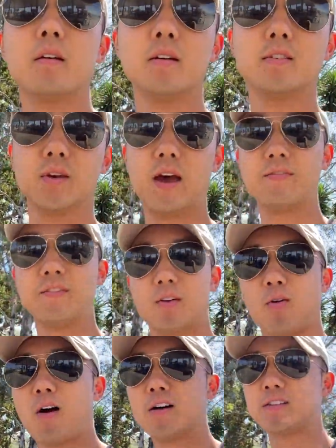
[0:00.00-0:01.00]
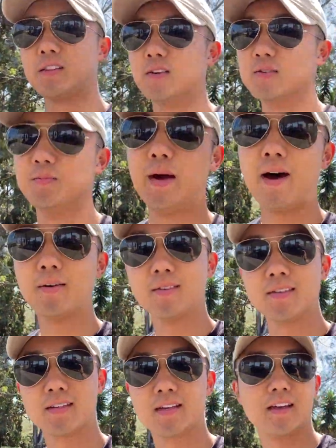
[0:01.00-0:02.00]
So after crossing those
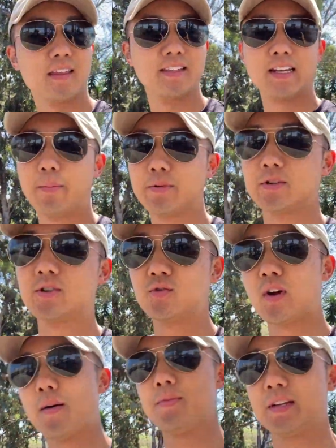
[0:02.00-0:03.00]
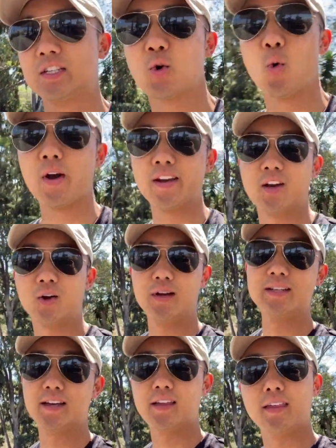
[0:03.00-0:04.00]
mountains, the temperature dropped like 20
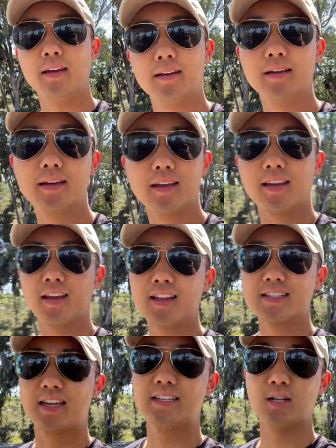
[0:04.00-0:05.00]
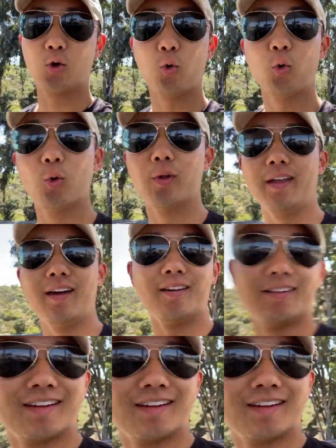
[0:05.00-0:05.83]
degrees, I think. It's nice and cool now.